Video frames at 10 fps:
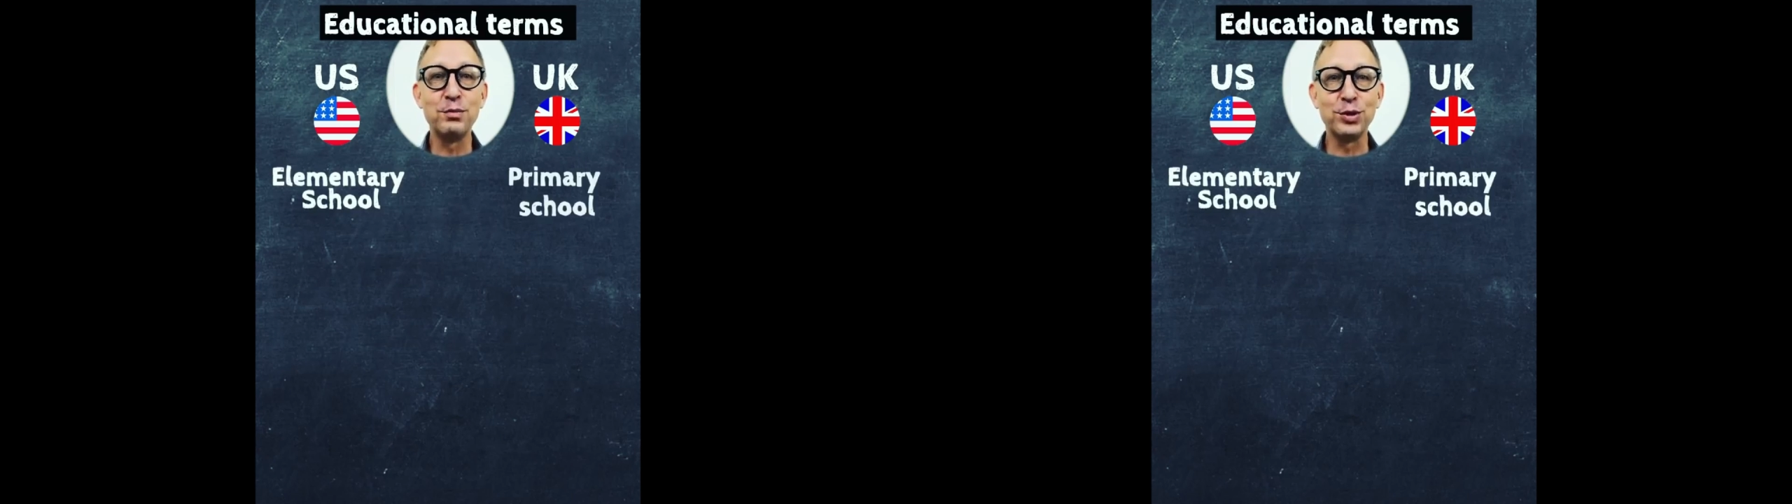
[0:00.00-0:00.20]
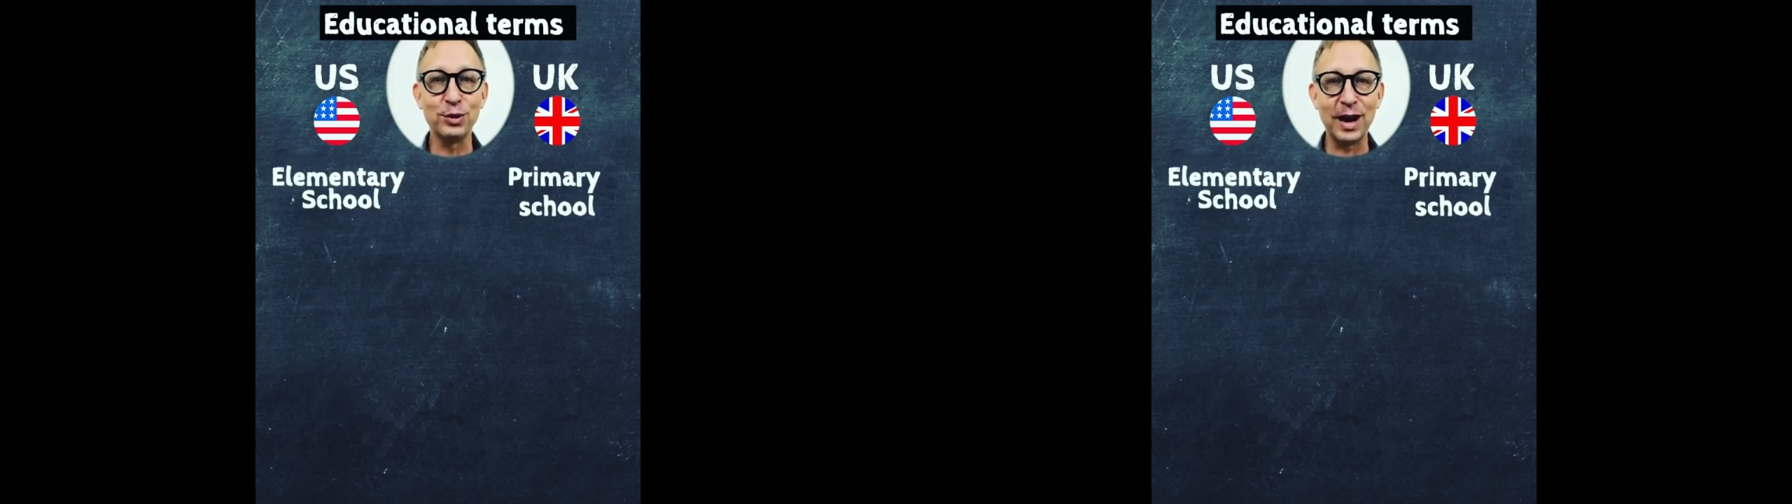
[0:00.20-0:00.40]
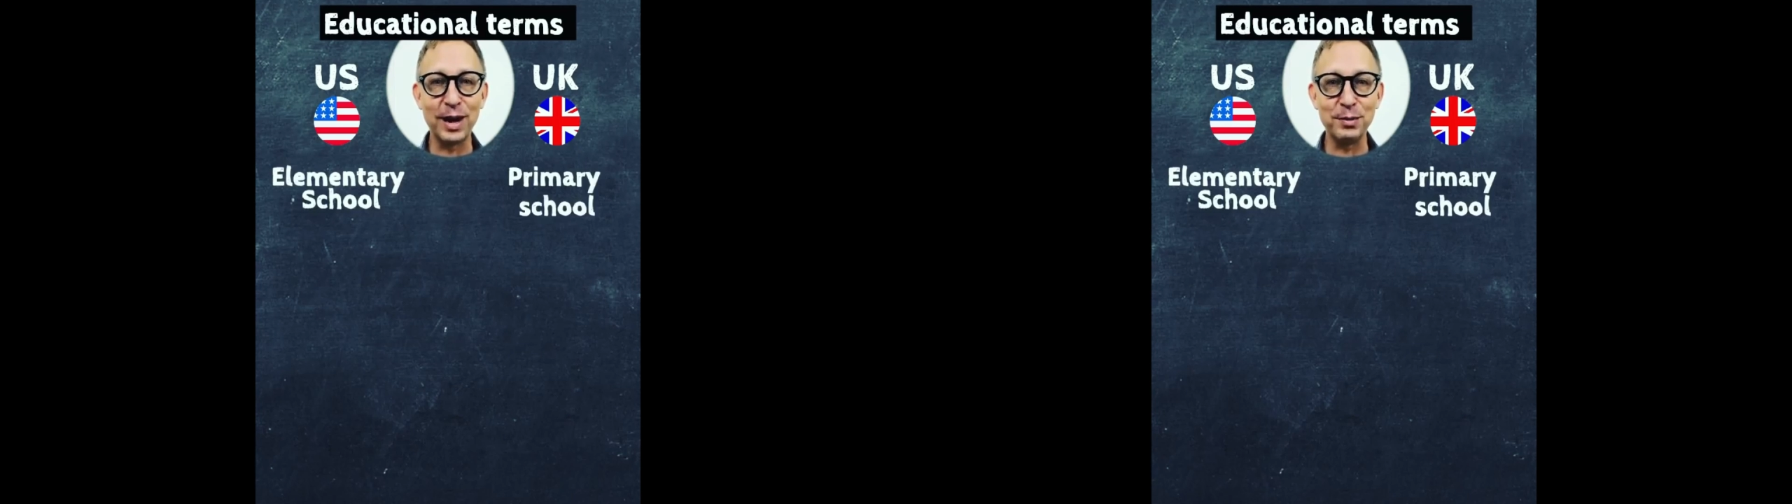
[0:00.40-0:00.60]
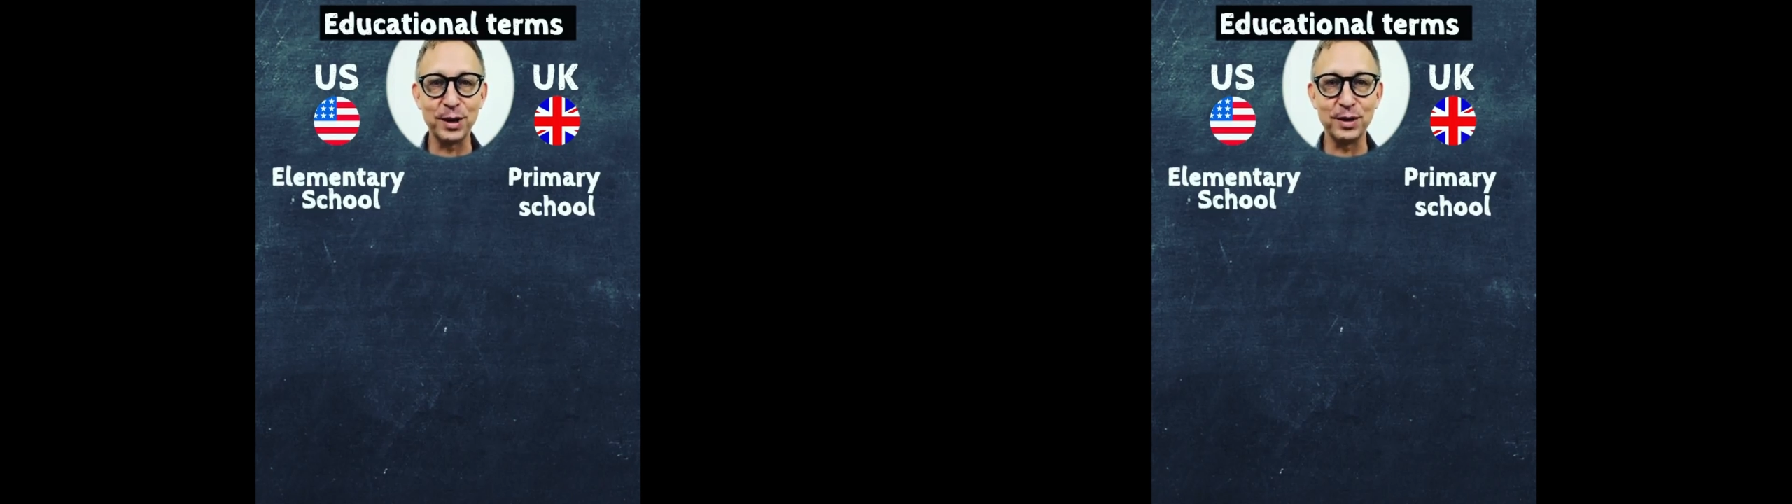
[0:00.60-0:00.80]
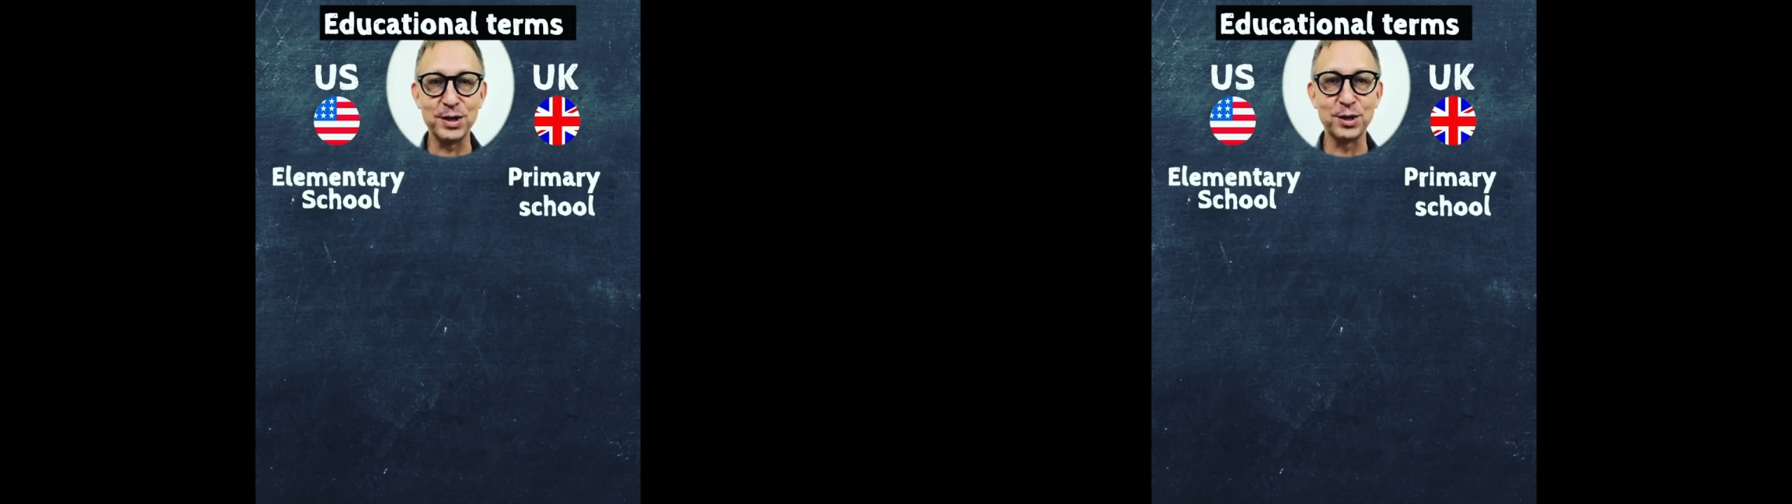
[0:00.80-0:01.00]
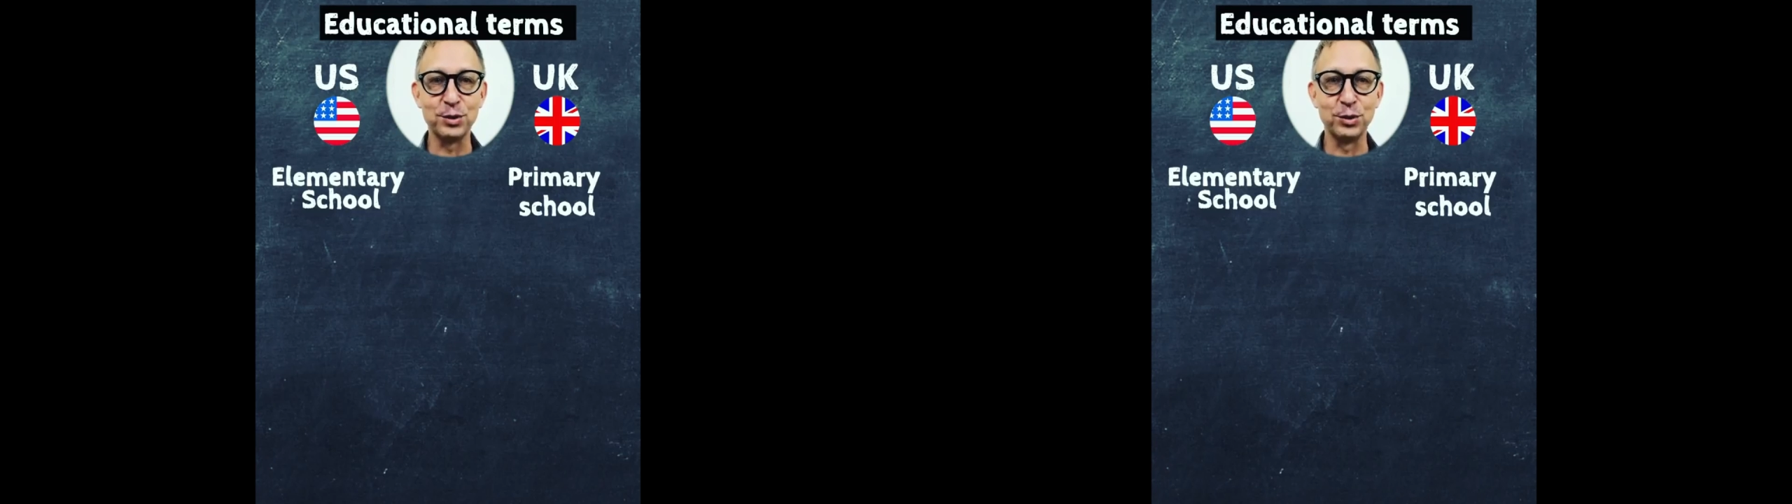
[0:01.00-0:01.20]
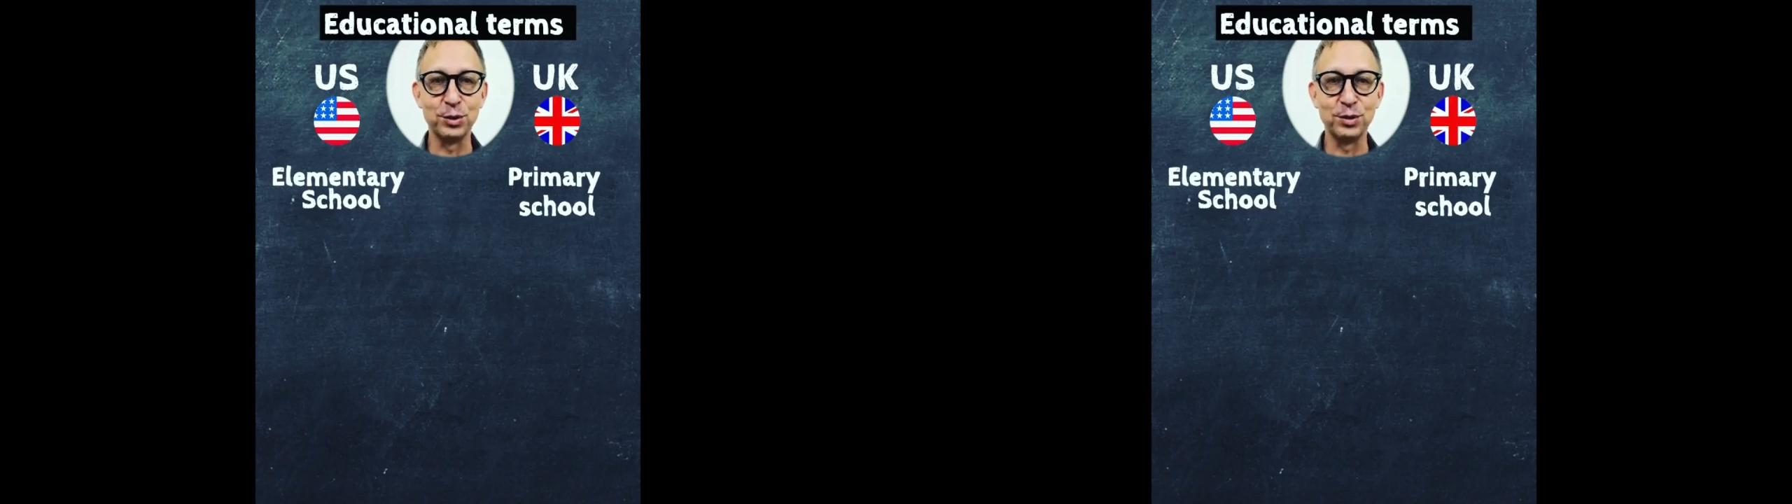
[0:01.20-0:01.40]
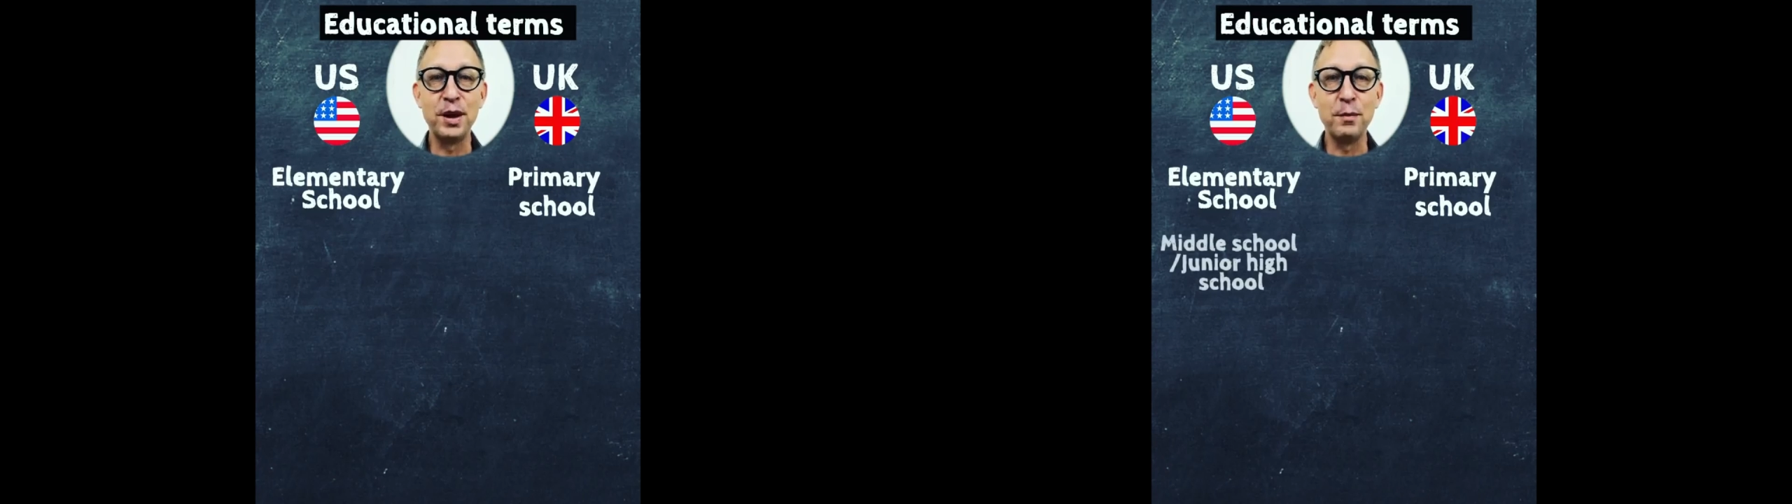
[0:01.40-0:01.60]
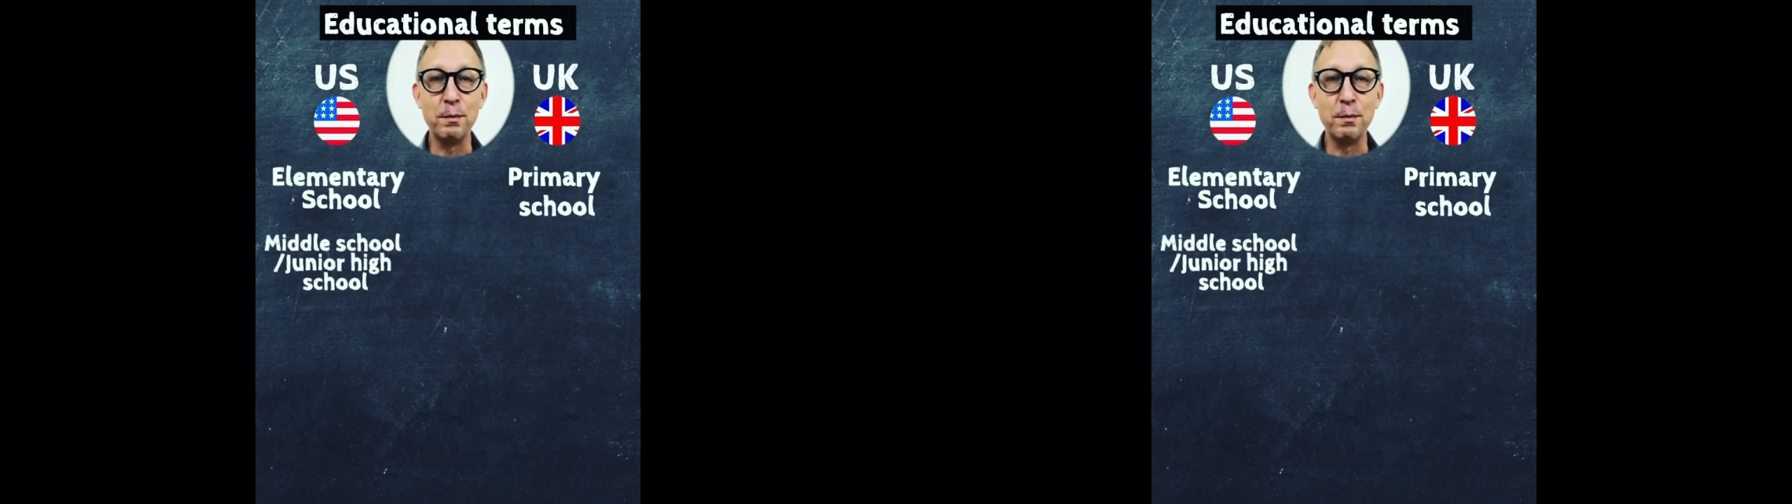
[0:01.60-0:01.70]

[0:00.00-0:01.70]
primary school.